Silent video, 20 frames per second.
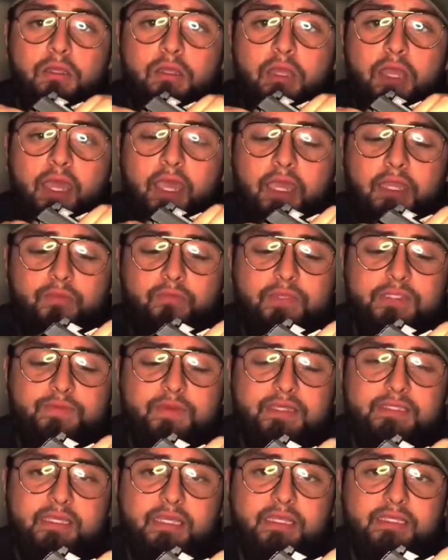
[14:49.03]
And the reason
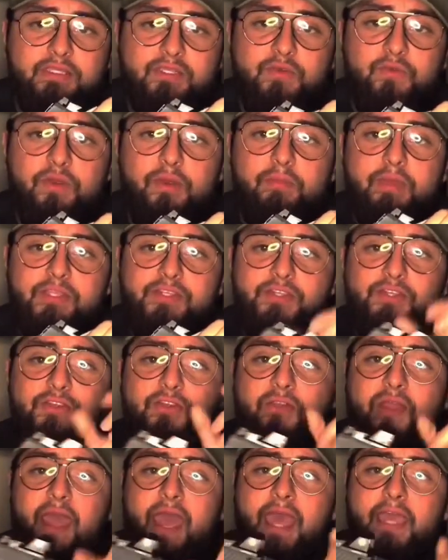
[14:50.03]
why I say this, you want to make sure
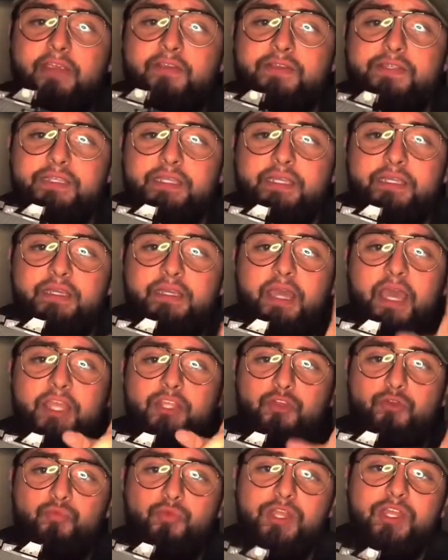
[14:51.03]
your accuracy
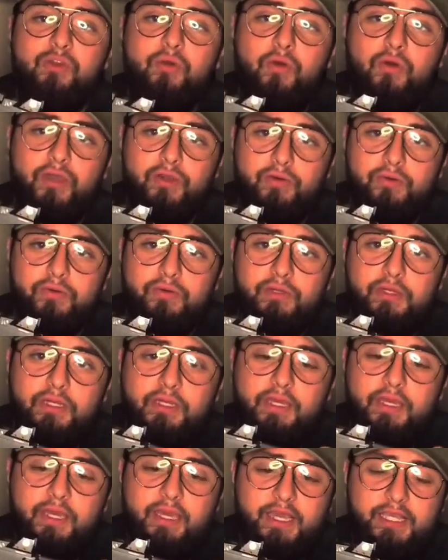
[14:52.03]
and your recoil
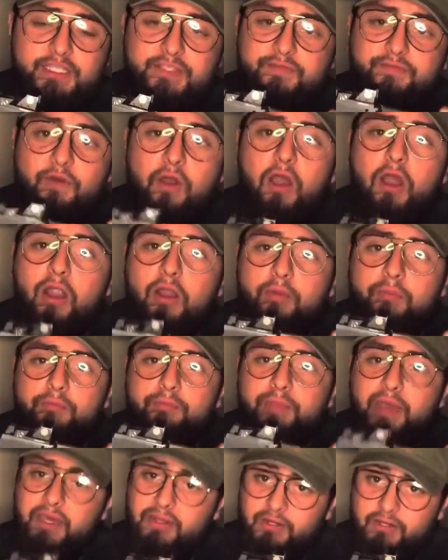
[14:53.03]
is far
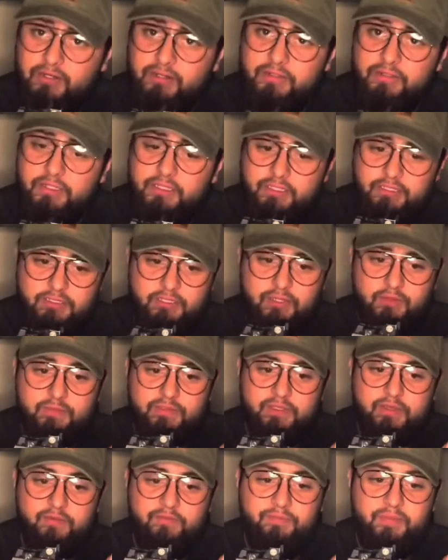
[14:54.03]
better in
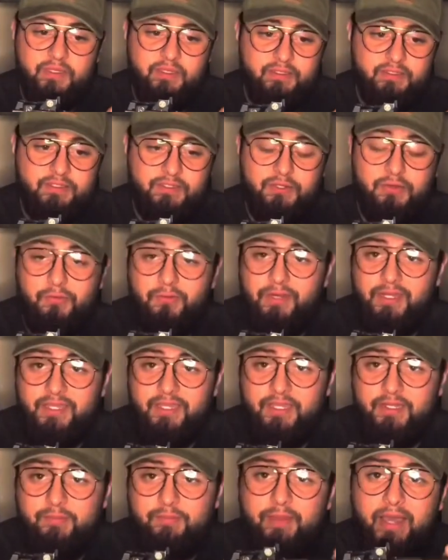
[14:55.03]
terms of, because you don't want to
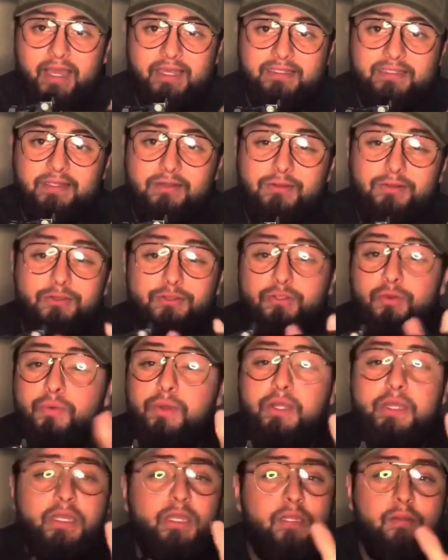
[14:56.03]
hit a bystander, you don't
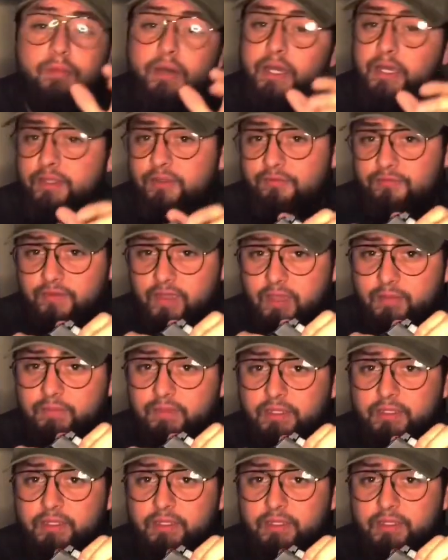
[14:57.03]
want to hit anybody in your family.